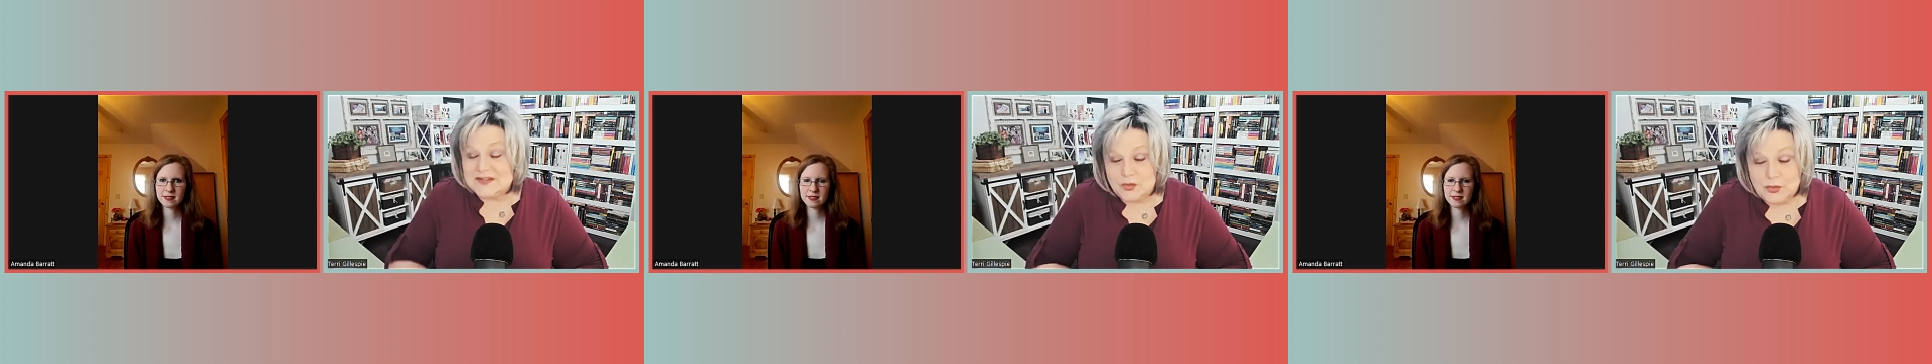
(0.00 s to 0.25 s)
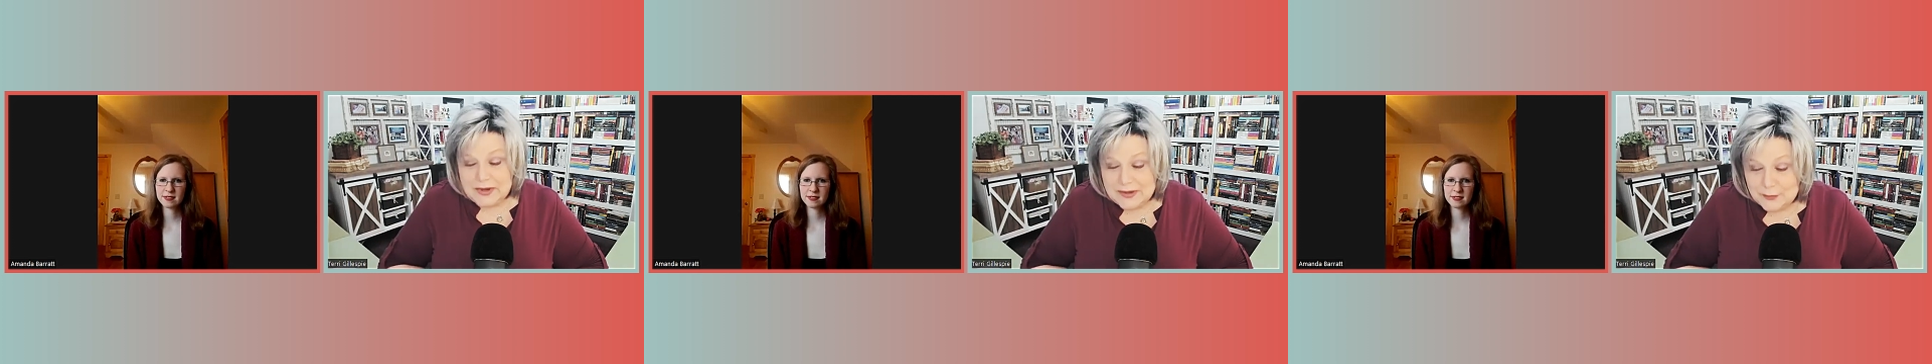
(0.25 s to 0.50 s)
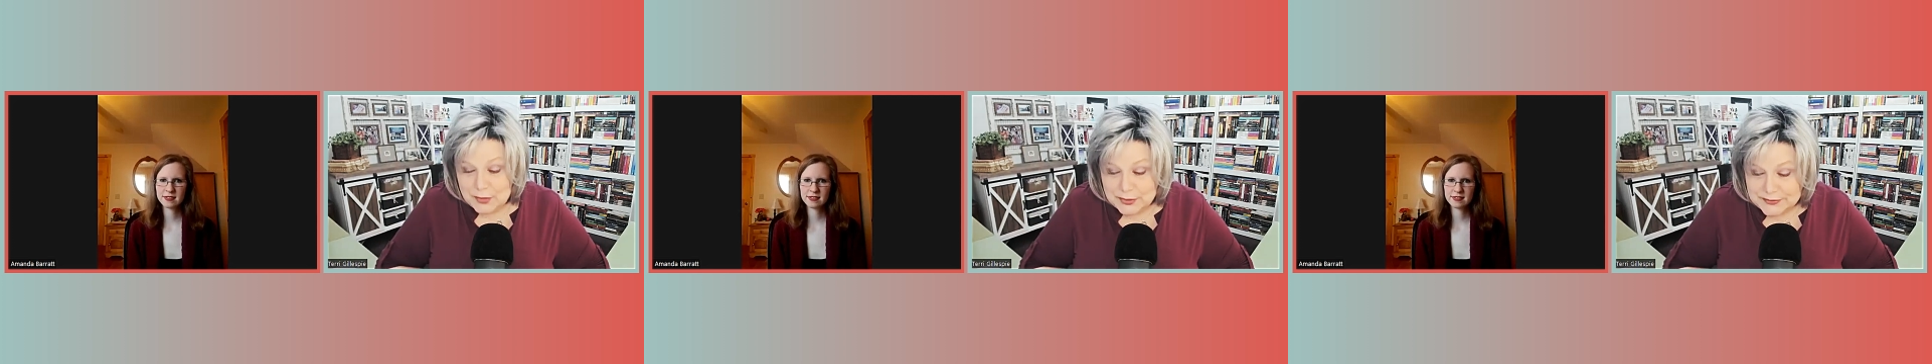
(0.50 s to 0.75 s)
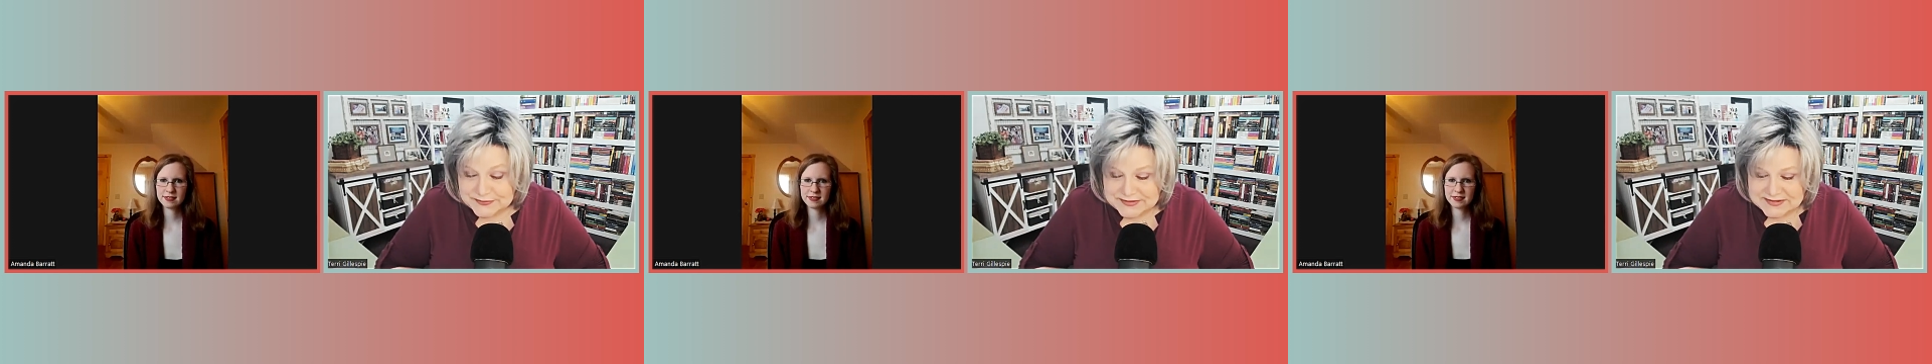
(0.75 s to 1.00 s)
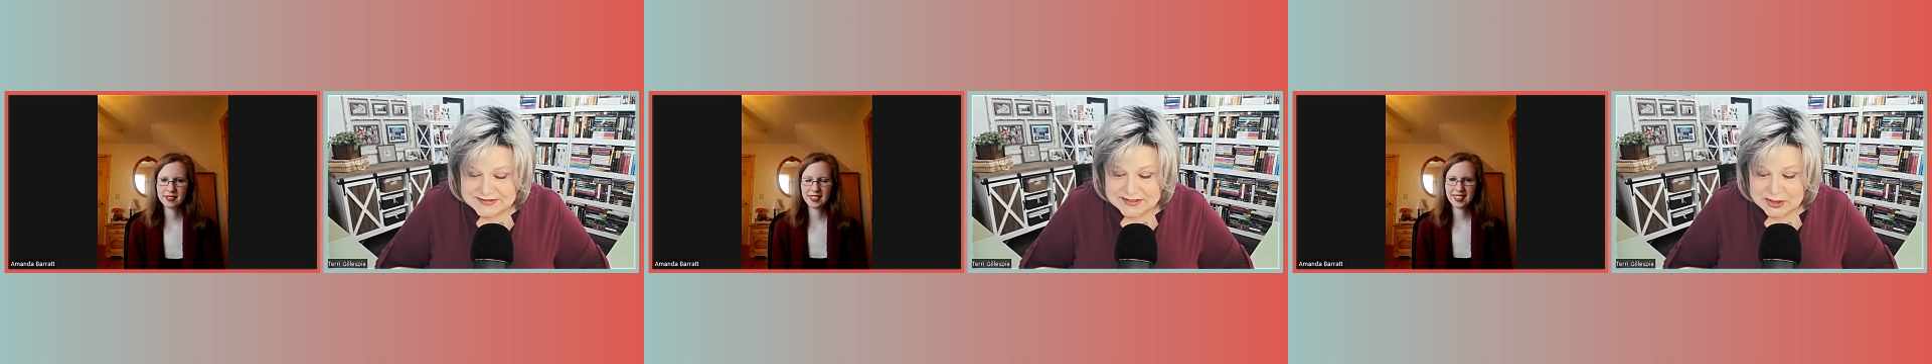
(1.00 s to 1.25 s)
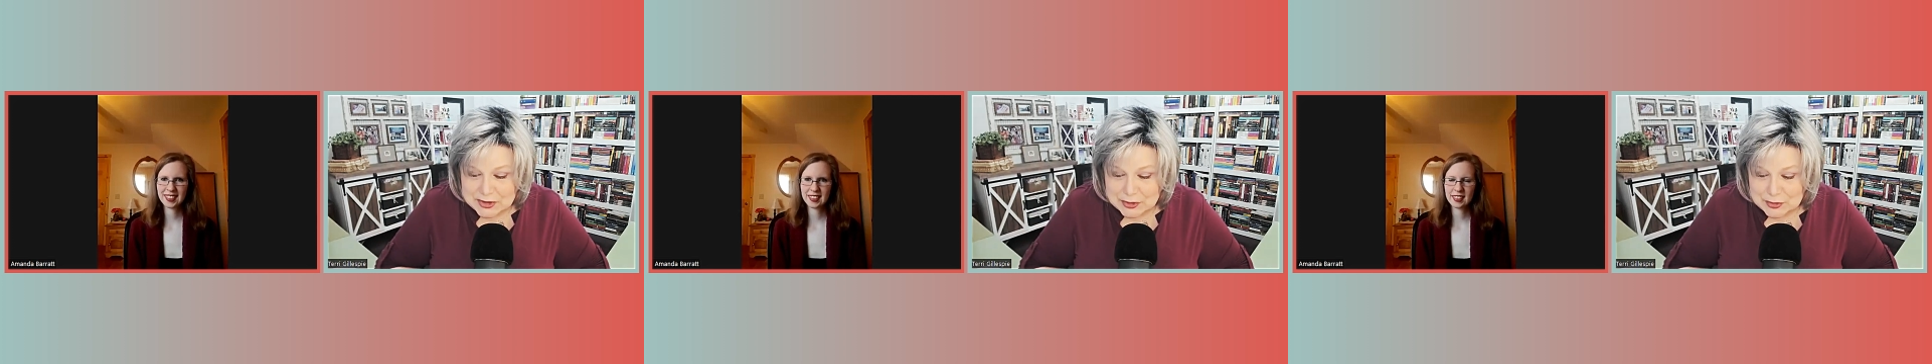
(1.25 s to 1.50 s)
incredible.
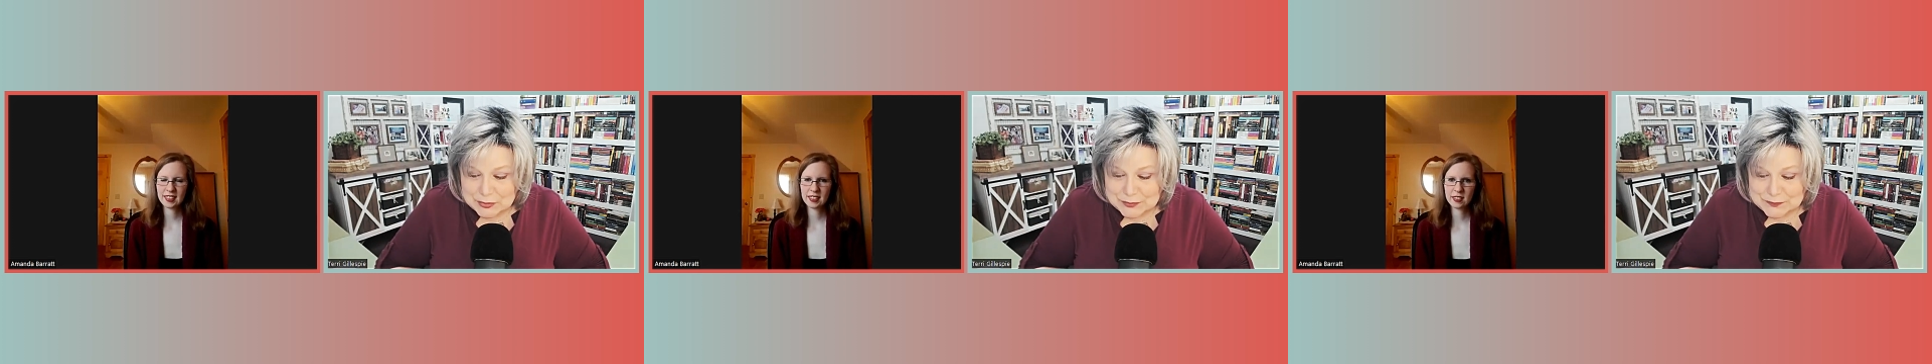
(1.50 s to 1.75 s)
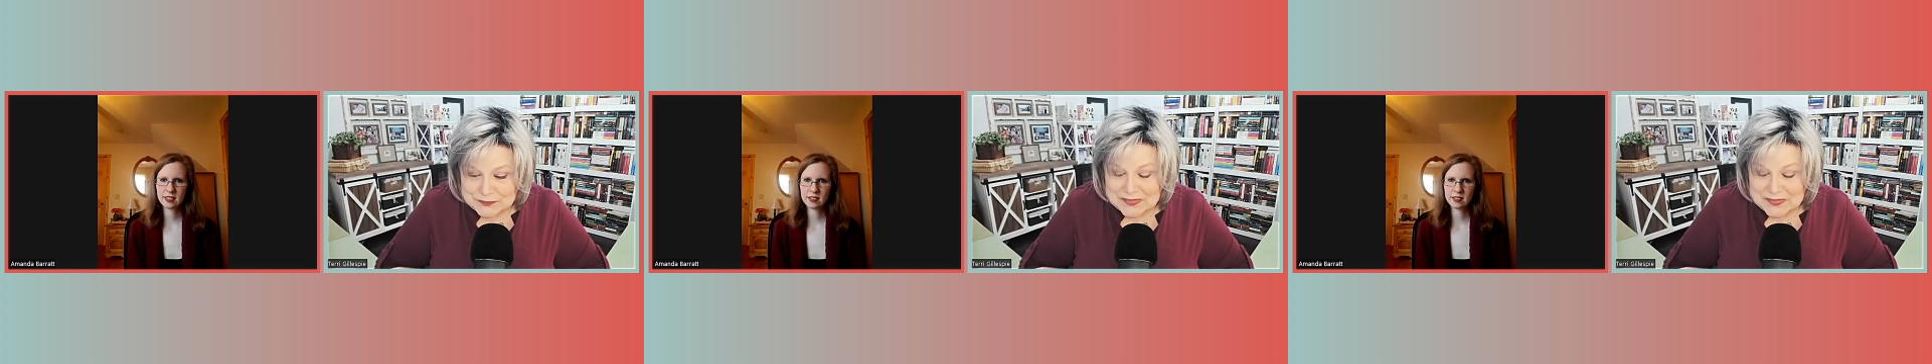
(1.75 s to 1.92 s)
So,